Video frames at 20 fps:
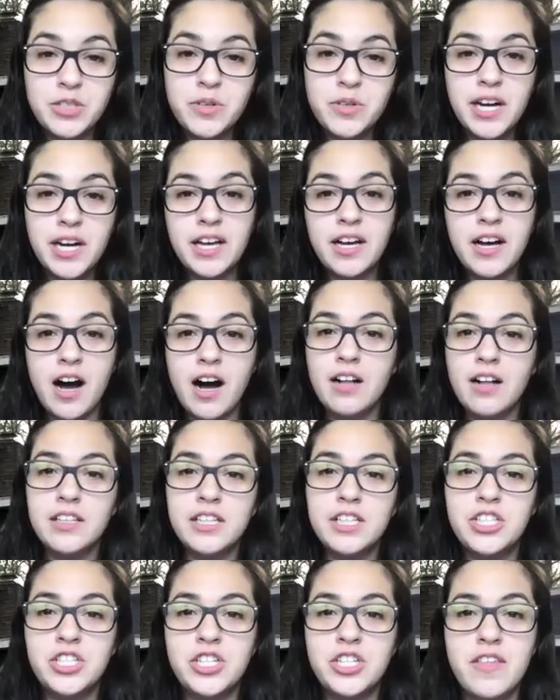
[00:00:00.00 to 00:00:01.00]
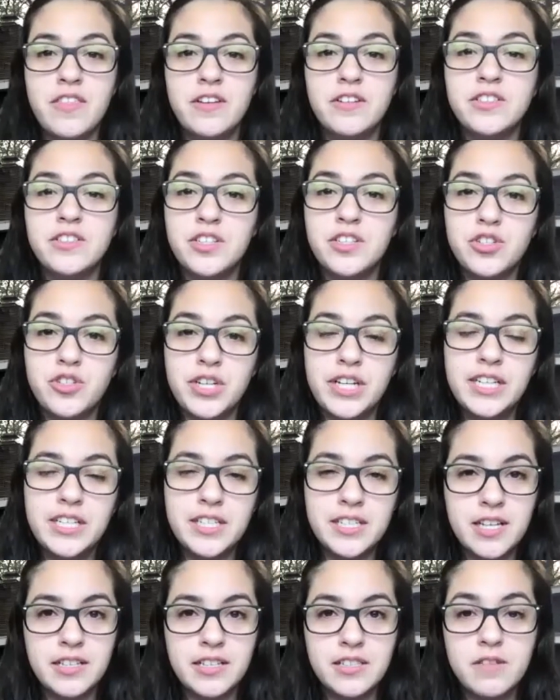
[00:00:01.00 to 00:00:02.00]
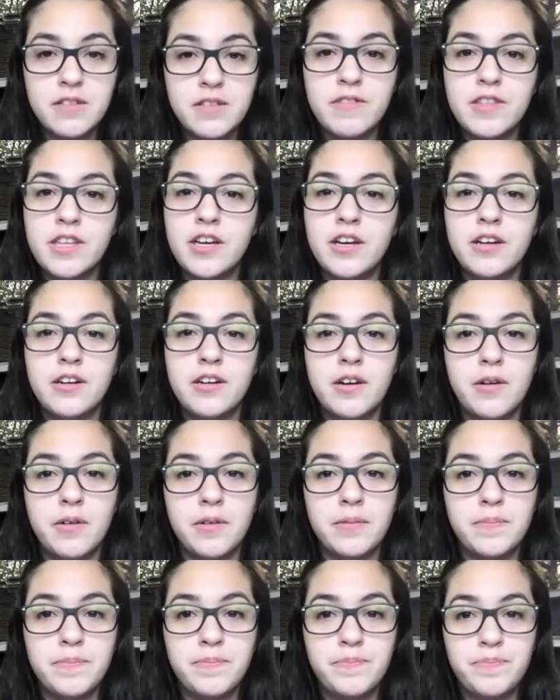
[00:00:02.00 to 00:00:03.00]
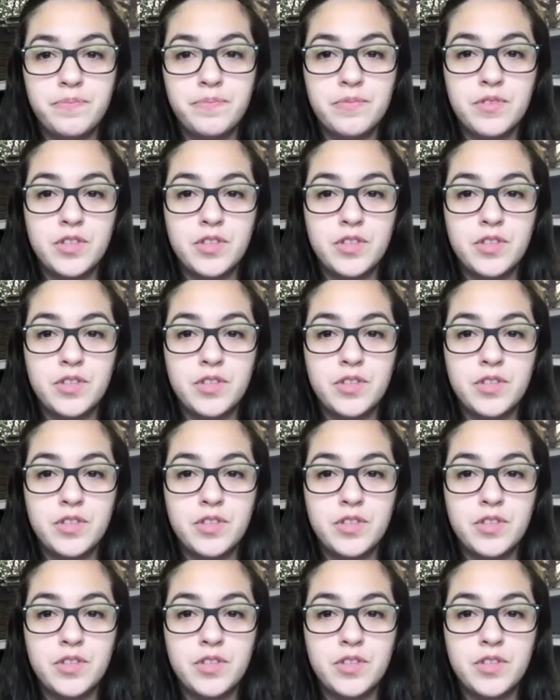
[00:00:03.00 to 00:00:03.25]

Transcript: After graduating college, there's a strange sense of the unknown.